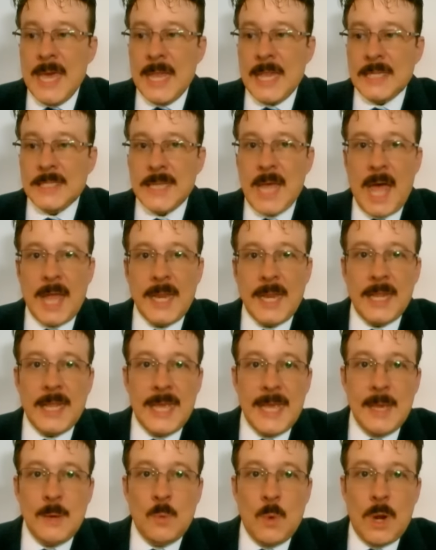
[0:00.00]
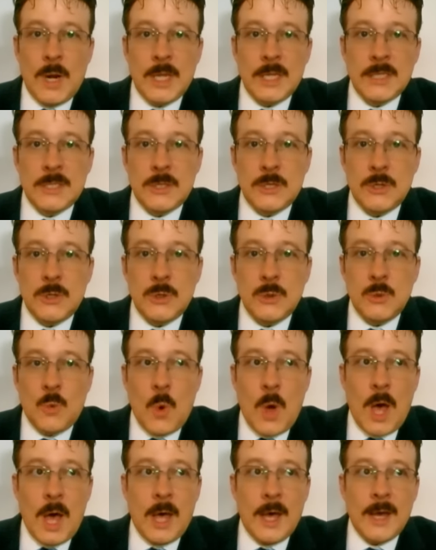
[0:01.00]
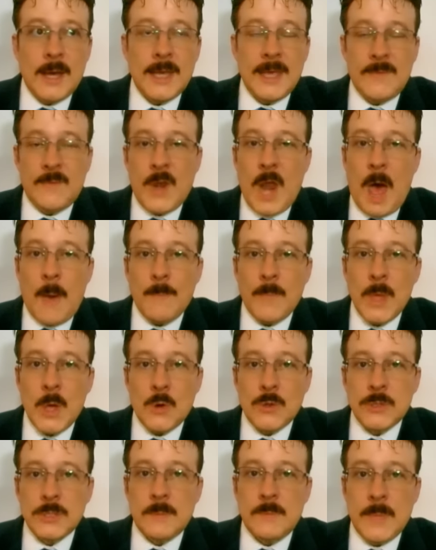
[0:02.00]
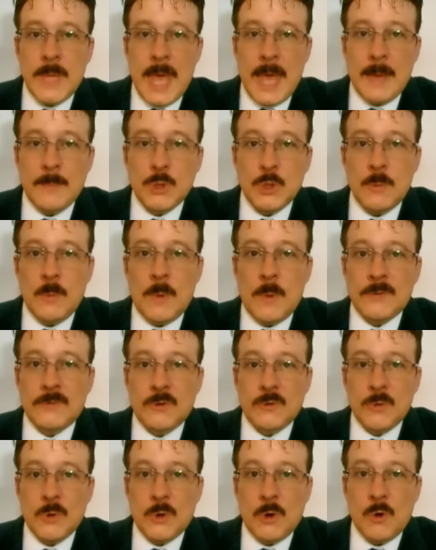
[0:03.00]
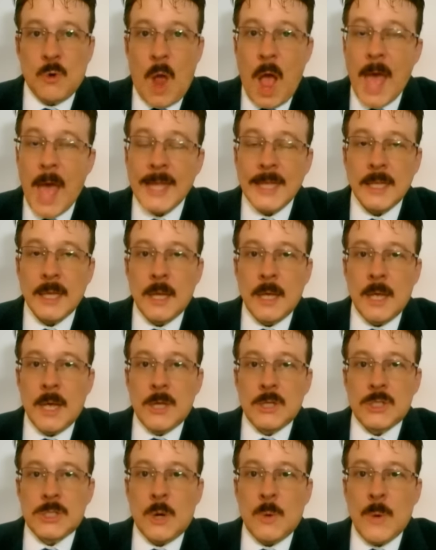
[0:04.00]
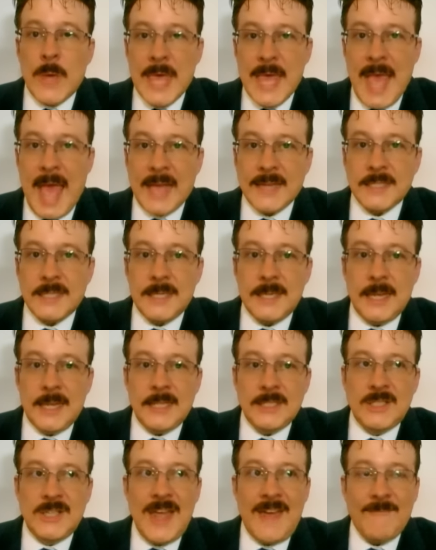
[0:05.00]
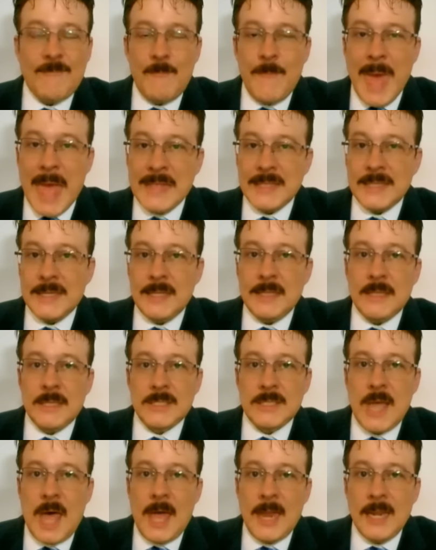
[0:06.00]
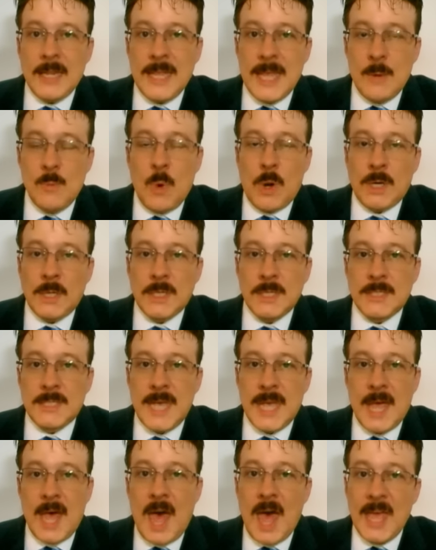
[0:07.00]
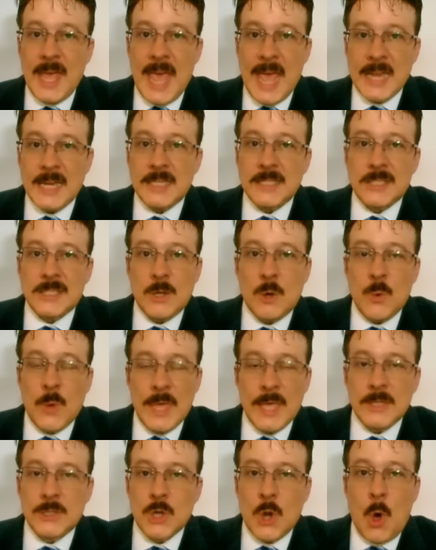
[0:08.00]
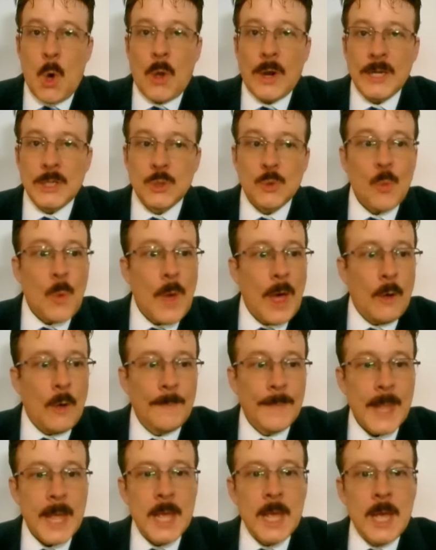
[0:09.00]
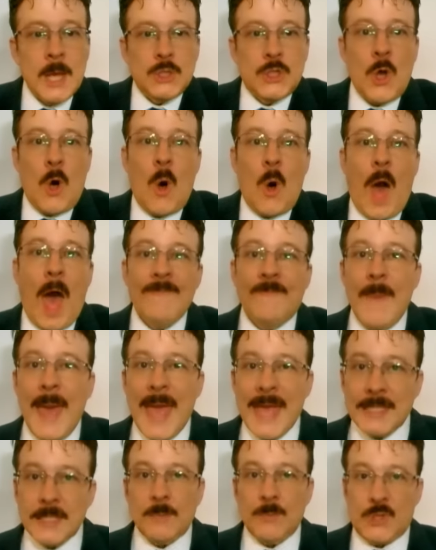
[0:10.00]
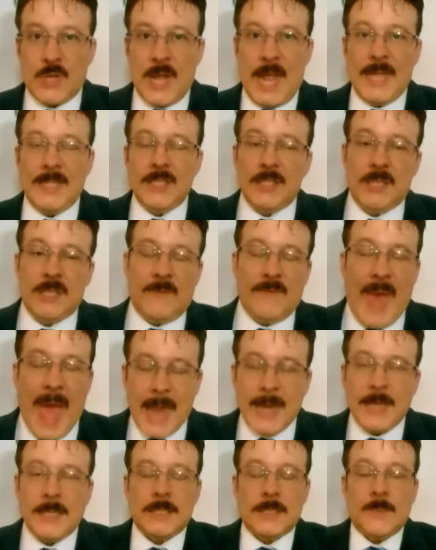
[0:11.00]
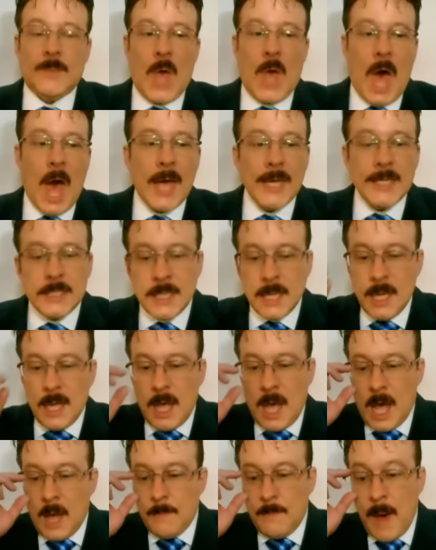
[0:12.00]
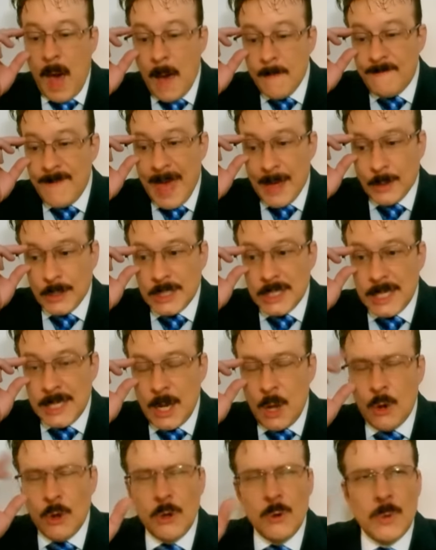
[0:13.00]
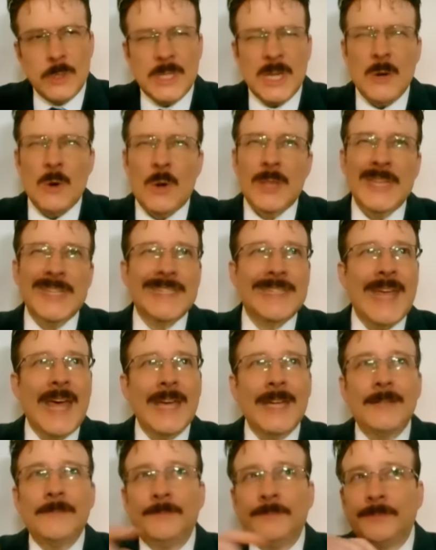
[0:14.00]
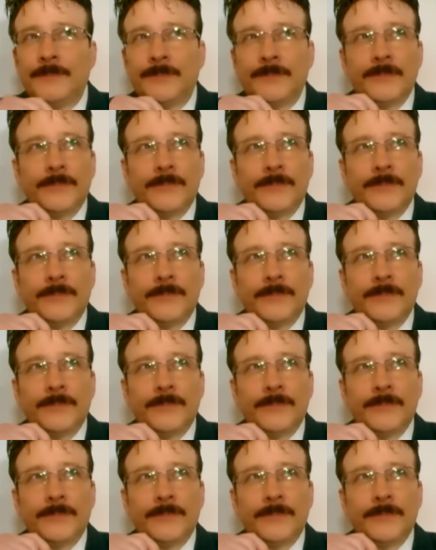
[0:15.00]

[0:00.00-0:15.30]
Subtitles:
He decided he wanted to give it up because it became too much of a grind. So he exited. Jeff Benton decided he wanted to take a hiatus. So he is gone as well. So I've made some changes. I've added some guys. Bob Valentino, who was here at the site